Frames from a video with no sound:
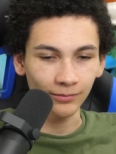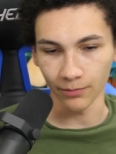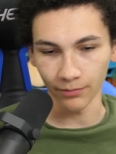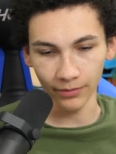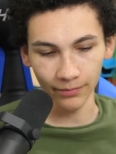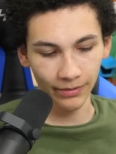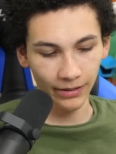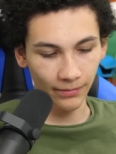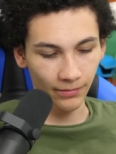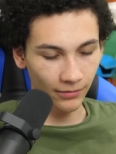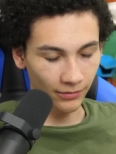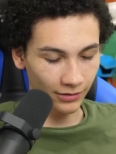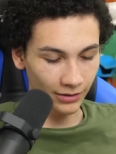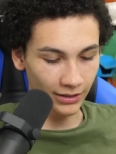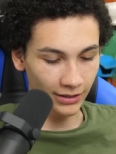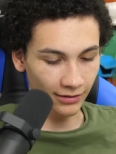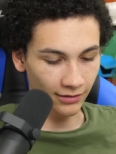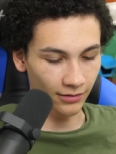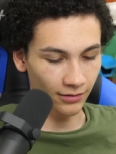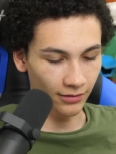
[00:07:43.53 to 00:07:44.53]
But people
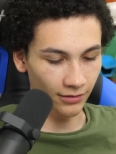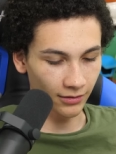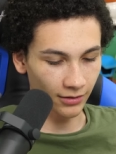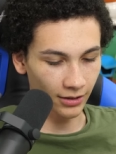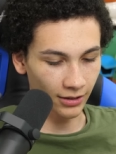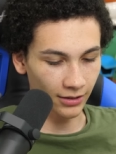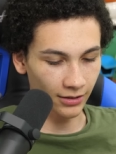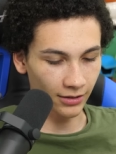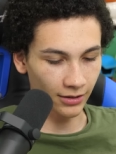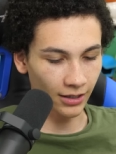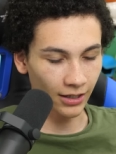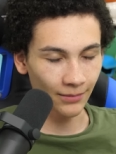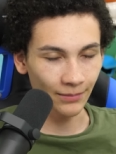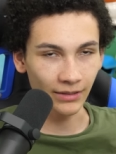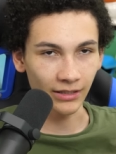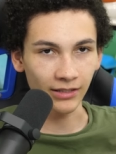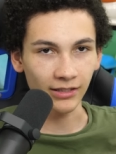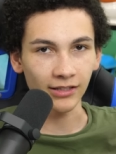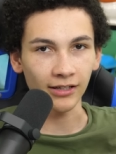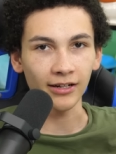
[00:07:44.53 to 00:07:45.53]
in the
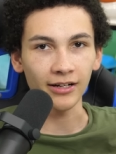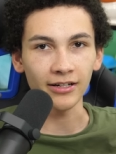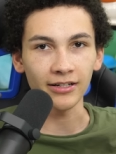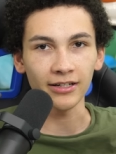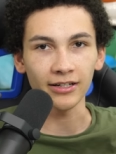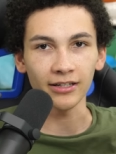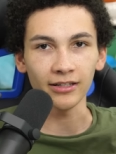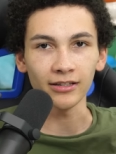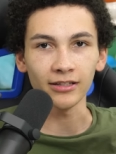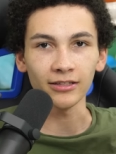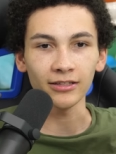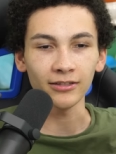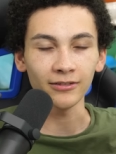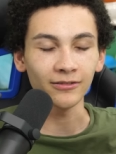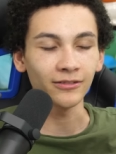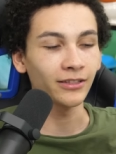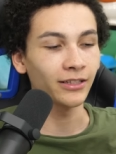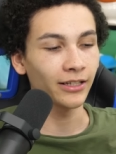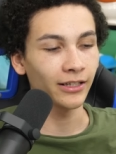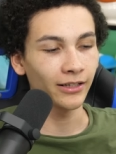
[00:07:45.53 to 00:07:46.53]
comments said I should get this
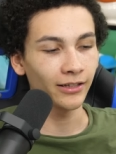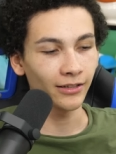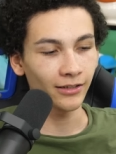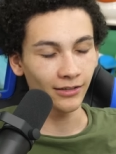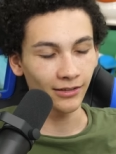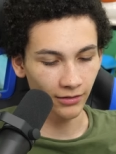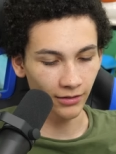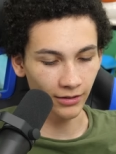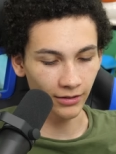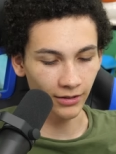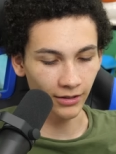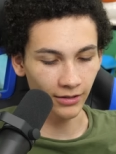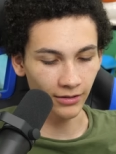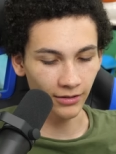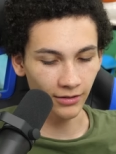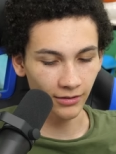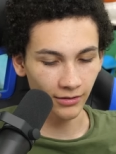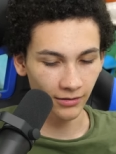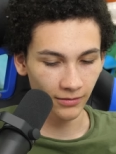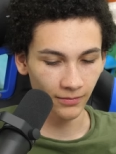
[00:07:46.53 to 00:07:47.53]
little thingy. It
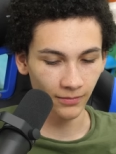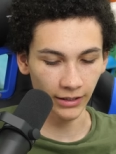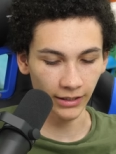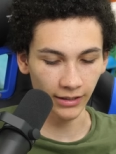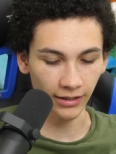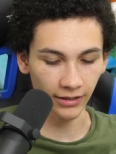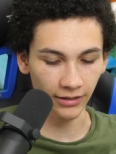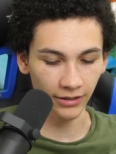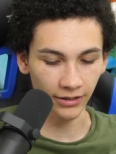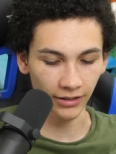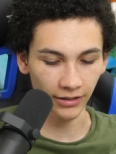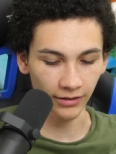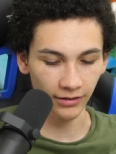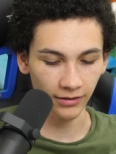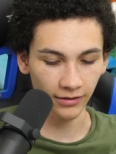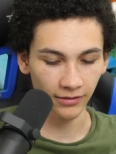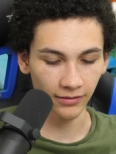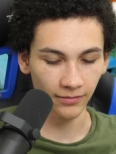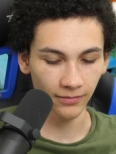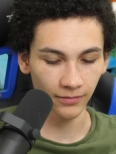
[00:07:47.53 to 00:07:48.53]
does
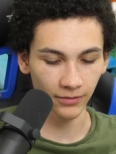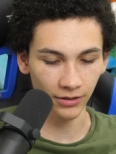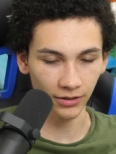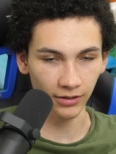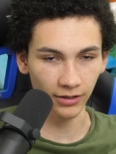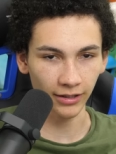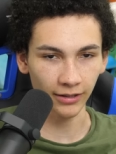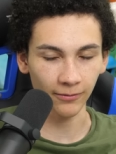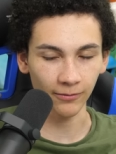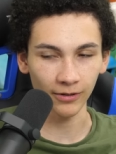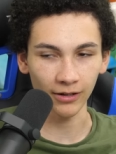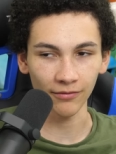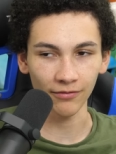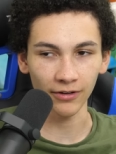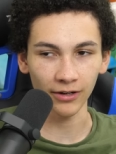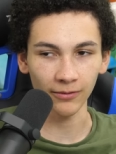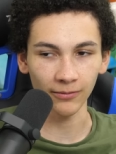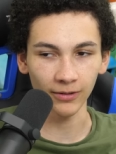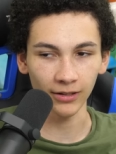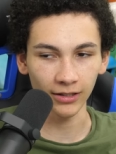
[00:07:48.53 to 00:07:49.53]
EKGs. Just like
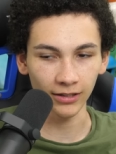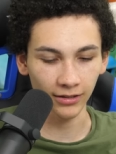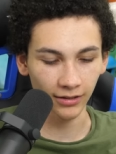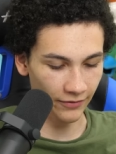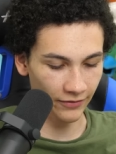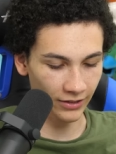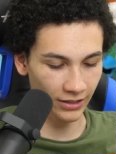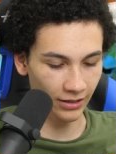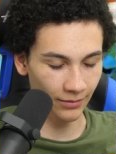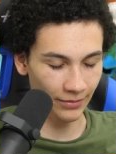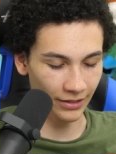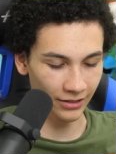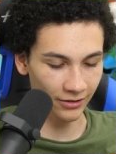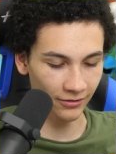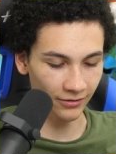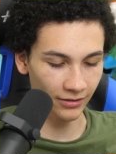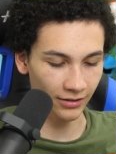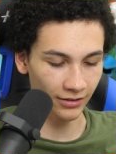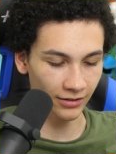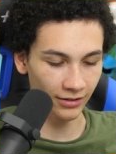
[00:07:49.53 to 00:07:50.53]
whenever I want. Every time I
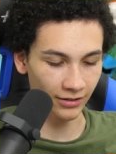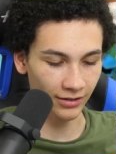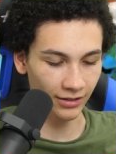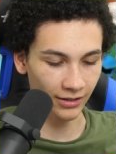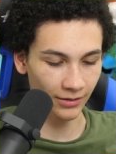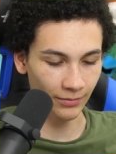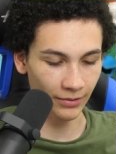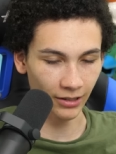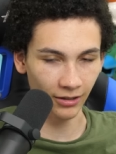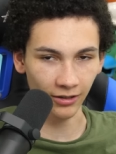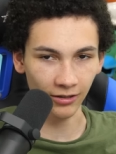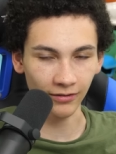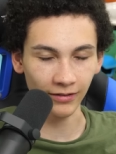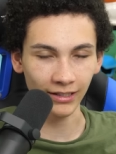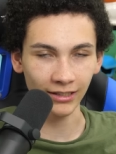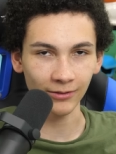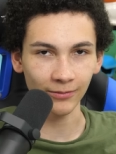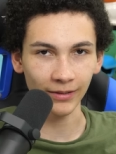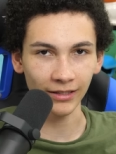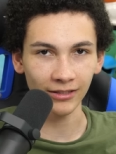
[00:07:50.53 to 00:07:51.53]
do it, it just says my heart
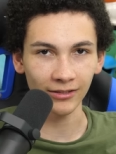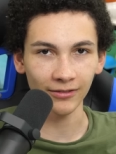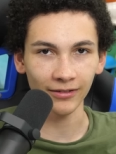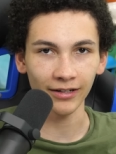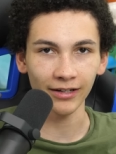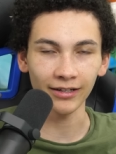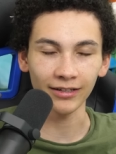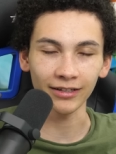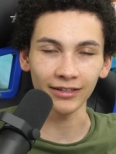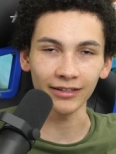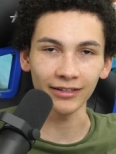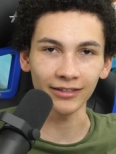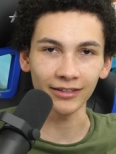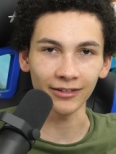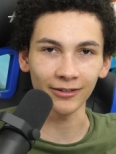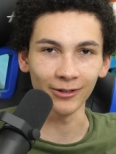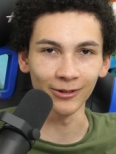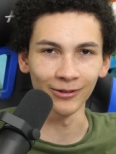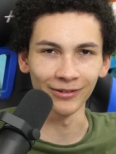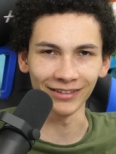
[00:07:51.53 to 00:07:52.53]
rate's way too high and I need to
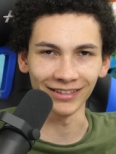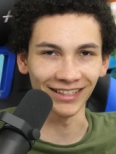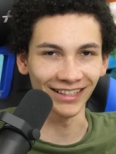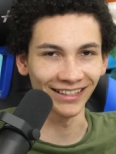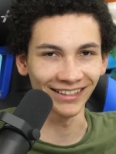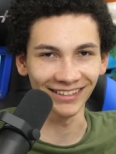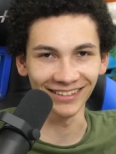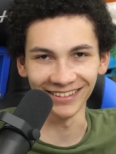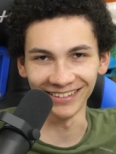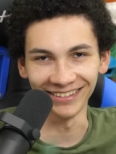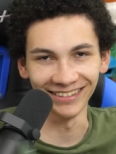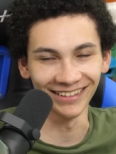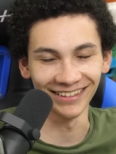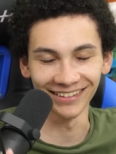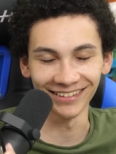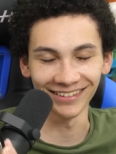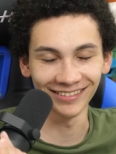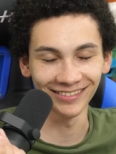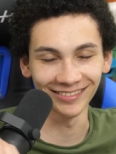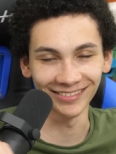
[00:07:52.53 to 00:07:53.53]
go to a doctor.
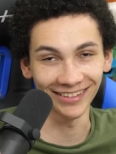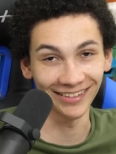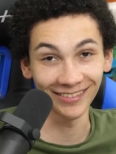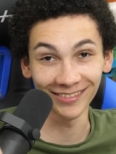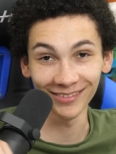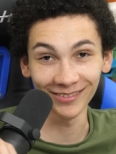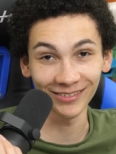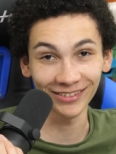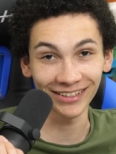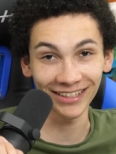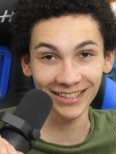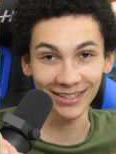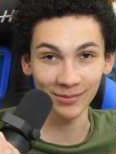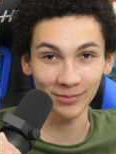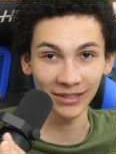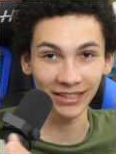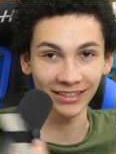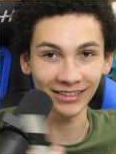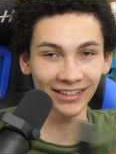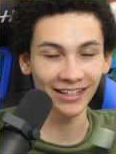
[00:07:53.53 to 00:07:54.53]
I don't know what that's
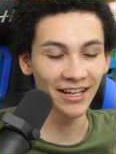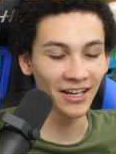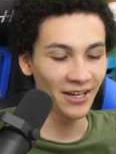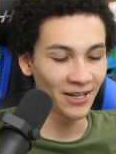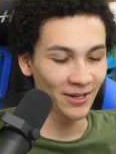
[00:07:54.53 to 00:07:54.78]
about.